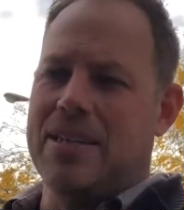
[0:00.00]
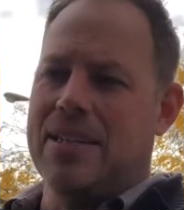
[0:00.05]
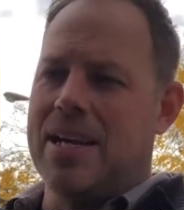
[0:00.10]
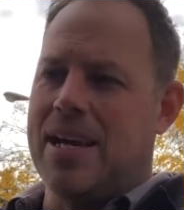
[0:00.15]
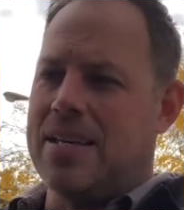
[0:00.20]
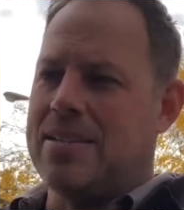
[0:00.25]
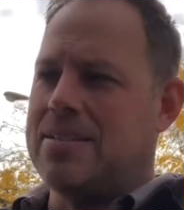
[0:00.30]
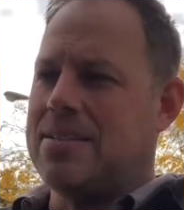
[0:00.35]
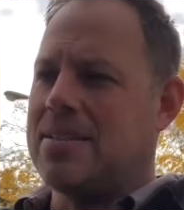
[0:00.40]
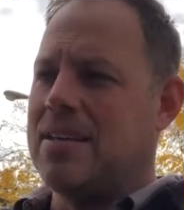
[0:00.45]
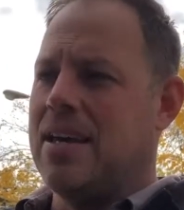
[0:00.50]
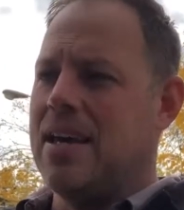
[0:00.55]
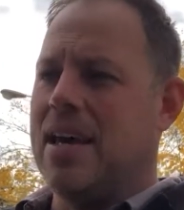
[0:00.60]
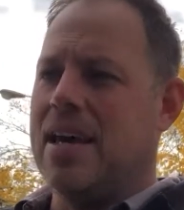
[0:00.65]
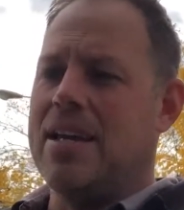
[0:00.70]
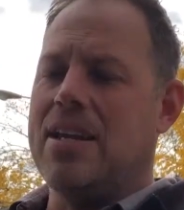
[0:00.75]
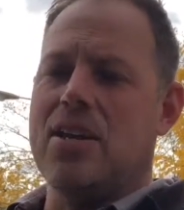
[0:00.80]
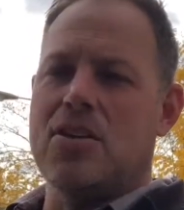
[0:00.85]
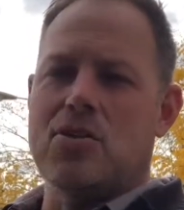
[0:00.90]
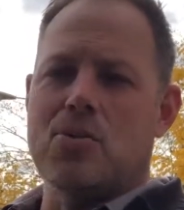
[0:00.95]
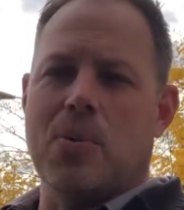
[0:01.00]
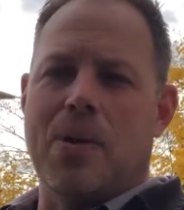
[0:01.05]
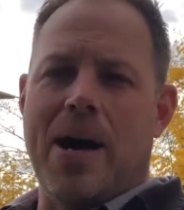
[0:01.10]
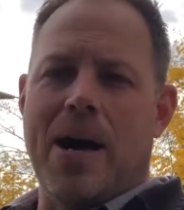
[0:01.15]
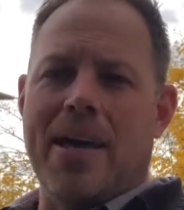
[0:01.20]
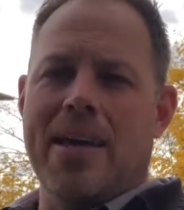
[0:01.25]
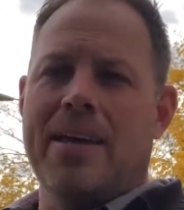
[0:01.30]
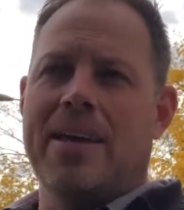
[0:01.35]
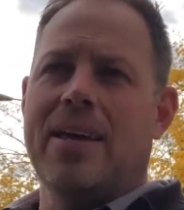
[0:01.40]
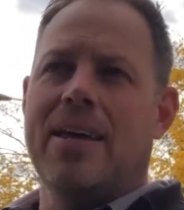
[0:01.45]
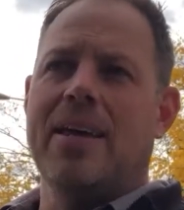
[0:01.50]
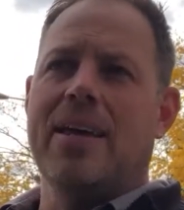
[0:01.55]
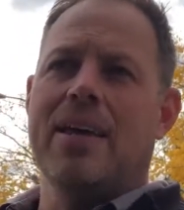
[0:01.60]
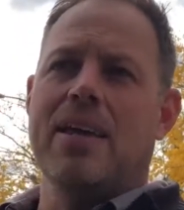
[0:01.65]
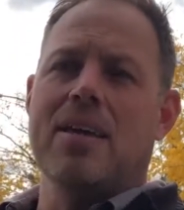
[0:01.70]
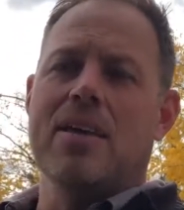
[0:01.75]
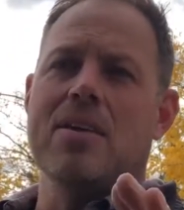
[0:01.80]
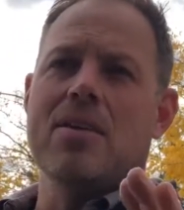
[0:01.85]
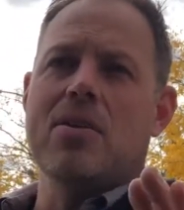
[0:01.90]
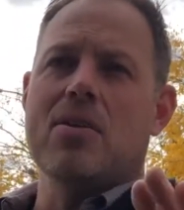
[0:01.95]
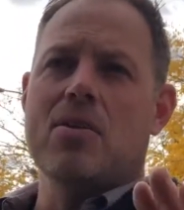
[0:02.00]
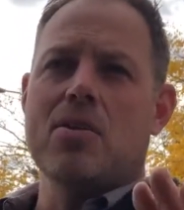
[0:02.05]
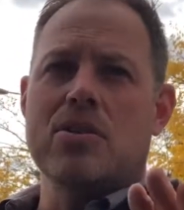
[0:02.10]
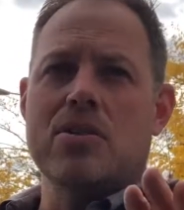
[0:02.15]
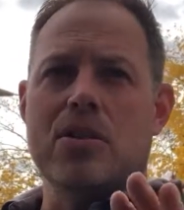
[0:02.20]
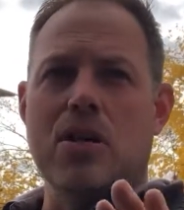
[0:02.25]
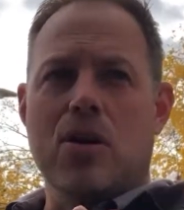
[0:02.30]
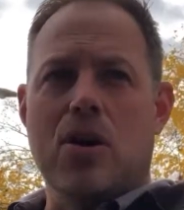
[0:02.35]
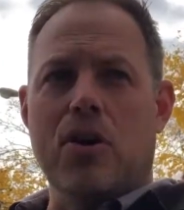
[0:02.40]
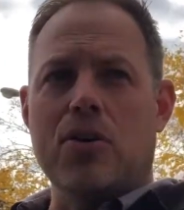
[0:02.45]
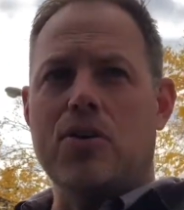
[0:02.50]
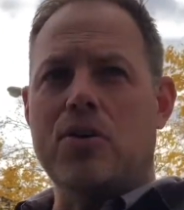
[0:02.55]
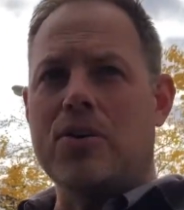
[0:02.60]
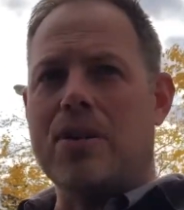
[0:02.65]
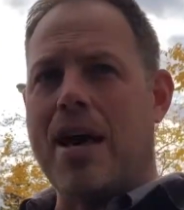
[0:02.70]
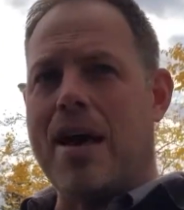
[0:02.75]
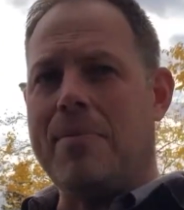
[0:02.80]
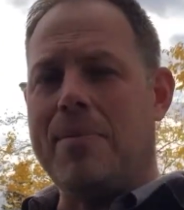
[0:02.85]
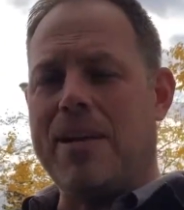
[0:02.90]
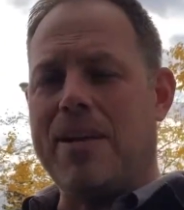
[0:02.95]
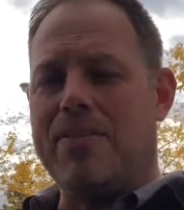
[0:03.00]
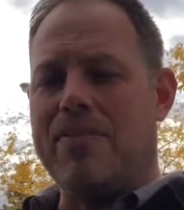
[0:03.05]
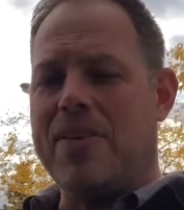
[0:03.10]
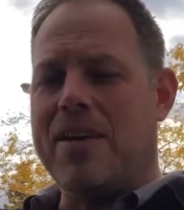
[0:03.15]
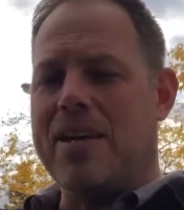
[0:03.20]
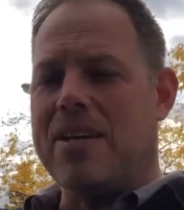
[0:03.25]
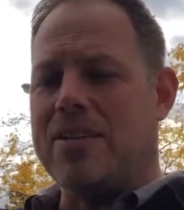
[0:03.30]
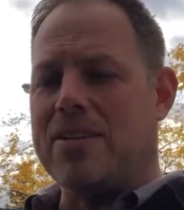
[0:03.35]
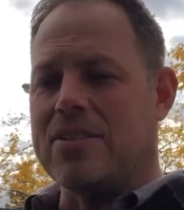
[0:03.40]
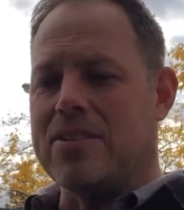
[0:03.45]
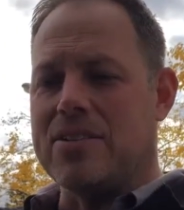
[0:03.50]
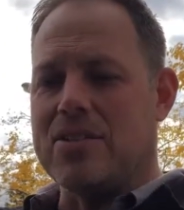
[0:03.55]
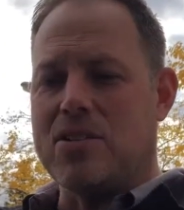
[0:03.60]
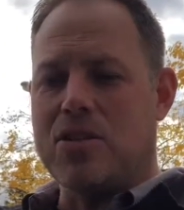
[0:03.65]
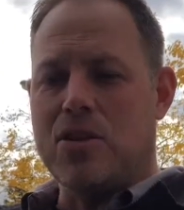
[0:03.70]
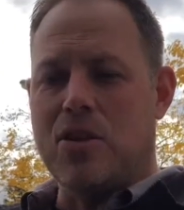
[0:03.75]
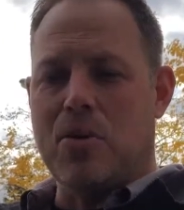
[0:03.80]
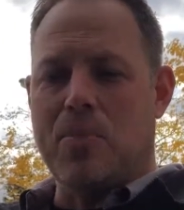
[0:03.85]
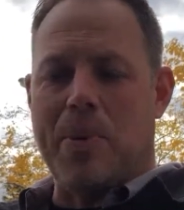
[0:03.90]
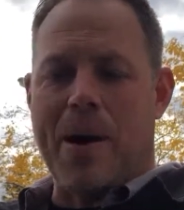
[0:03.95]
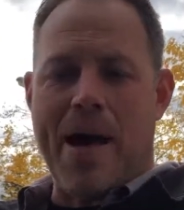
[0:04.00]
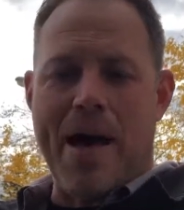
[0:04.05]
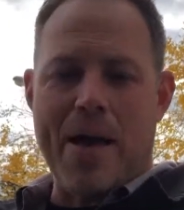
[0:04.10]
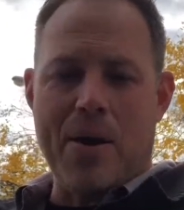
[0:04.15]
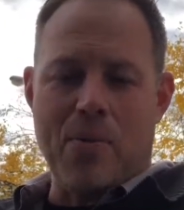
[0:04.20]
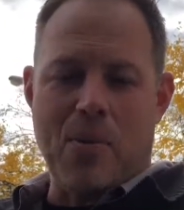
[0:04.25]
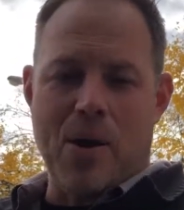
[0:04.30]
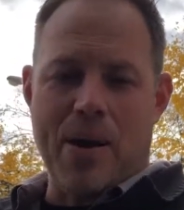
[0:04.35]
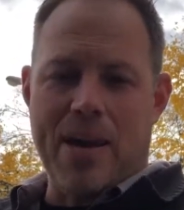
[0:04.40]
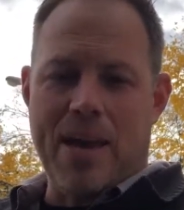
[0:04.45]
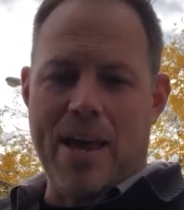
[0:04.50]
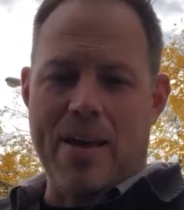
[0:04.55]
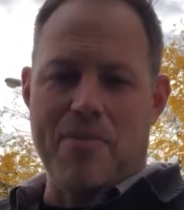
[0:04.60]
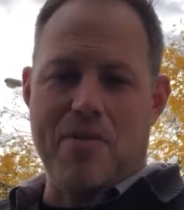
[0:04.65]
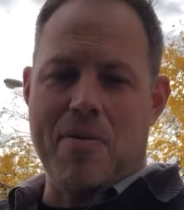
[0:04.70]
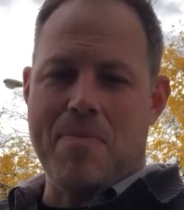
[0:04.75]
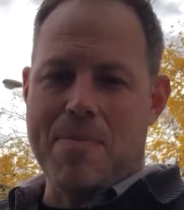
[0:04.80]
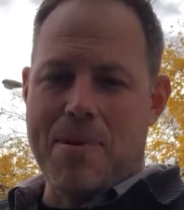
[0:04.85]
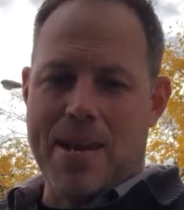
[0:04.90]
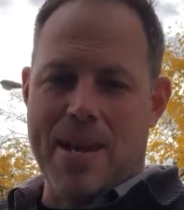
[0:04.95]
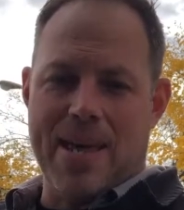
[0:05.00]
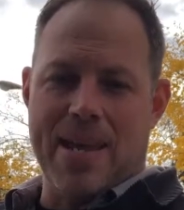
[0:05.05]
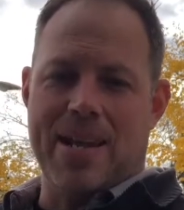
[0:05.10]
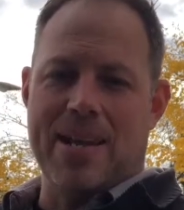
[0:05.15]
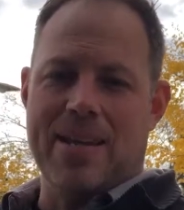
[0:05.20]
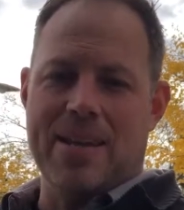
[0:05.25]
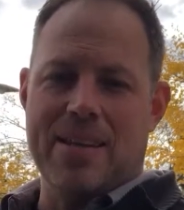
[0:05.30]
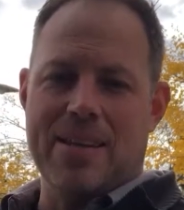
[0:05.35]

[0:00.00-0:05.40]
yes, and here's why. To go through that many vehicles, you're buying one every minute.